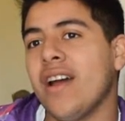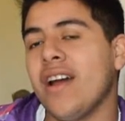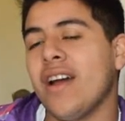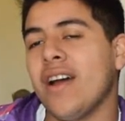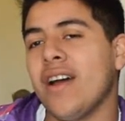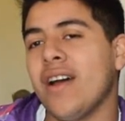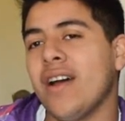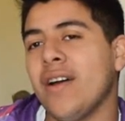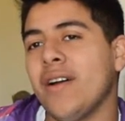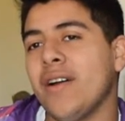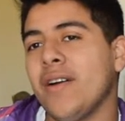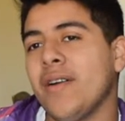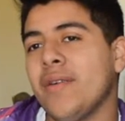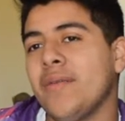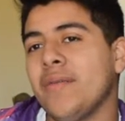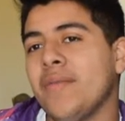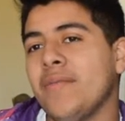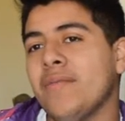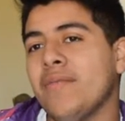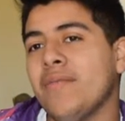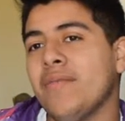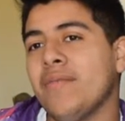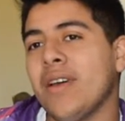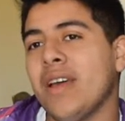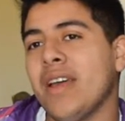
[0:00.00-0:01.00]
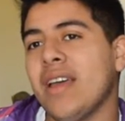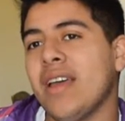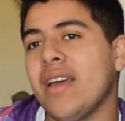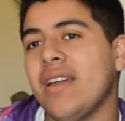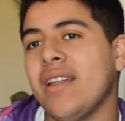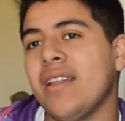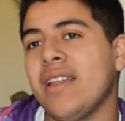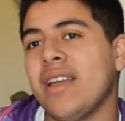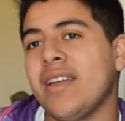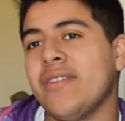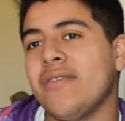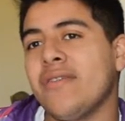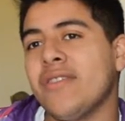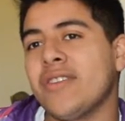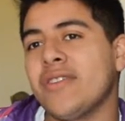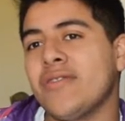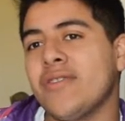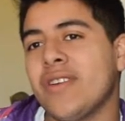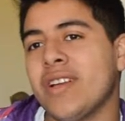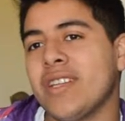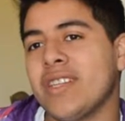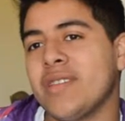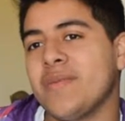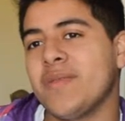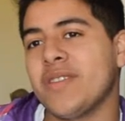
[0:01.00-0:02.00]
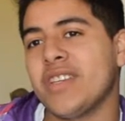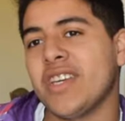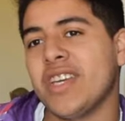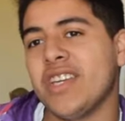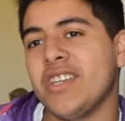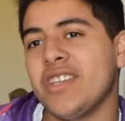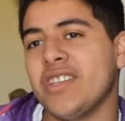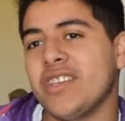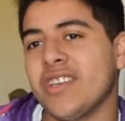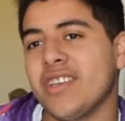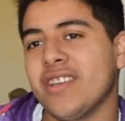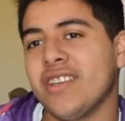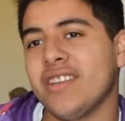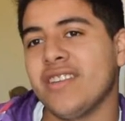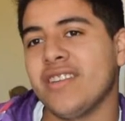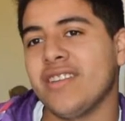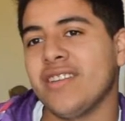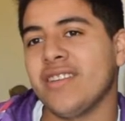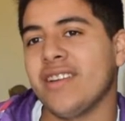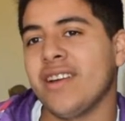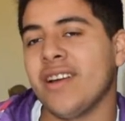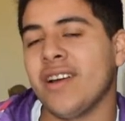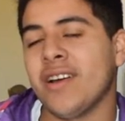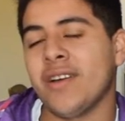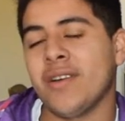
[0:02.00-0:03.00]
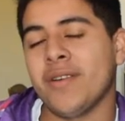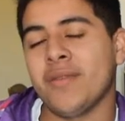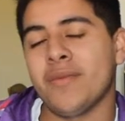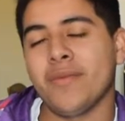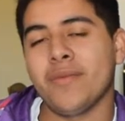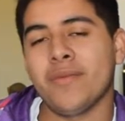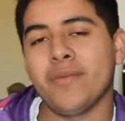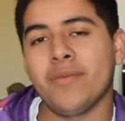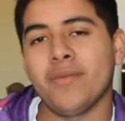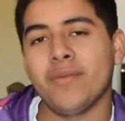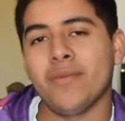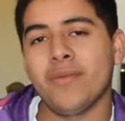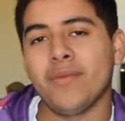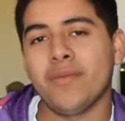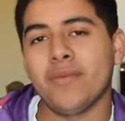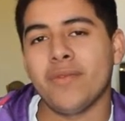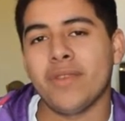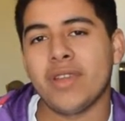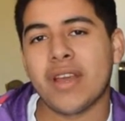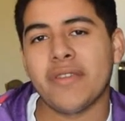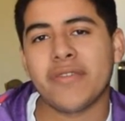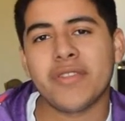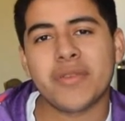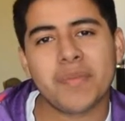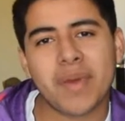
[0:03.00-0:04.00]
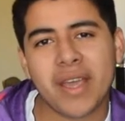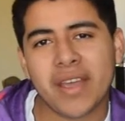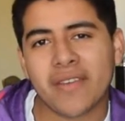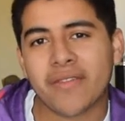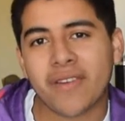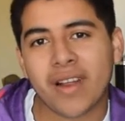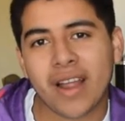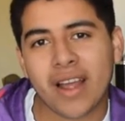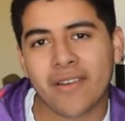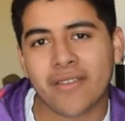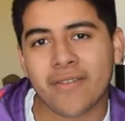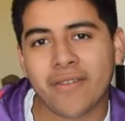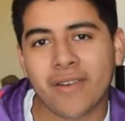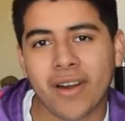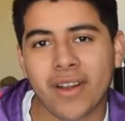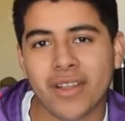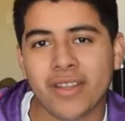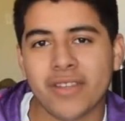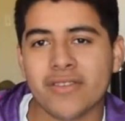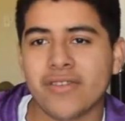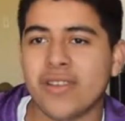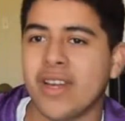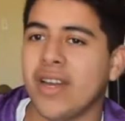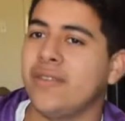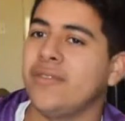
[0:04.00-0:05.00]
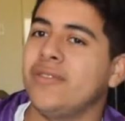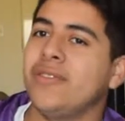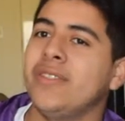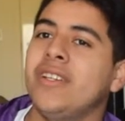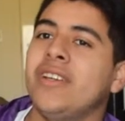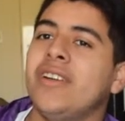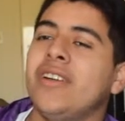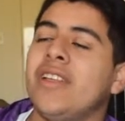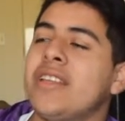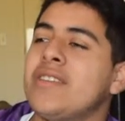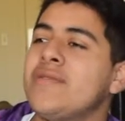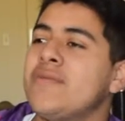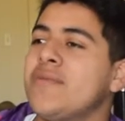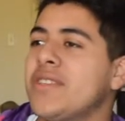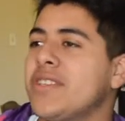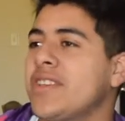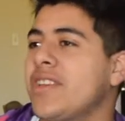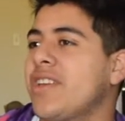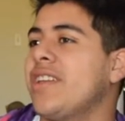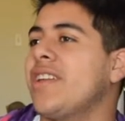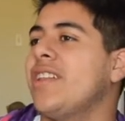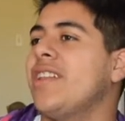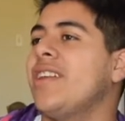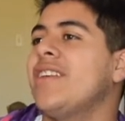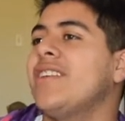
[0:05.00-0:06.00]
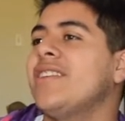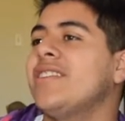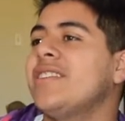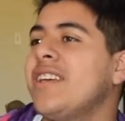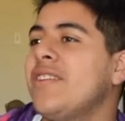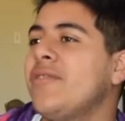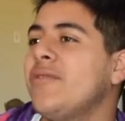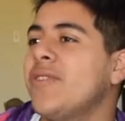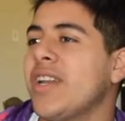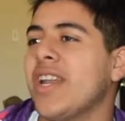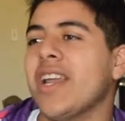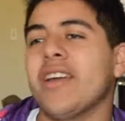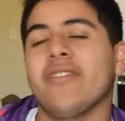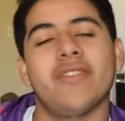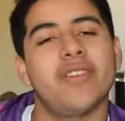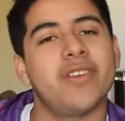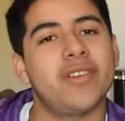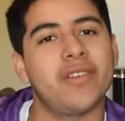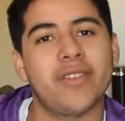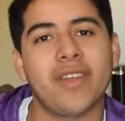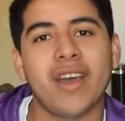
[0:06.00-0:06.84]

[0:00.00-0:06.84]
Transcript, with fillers: Um, and like for transportation, um, you have to pay for how far you travel here. That's ridiculous. I would never do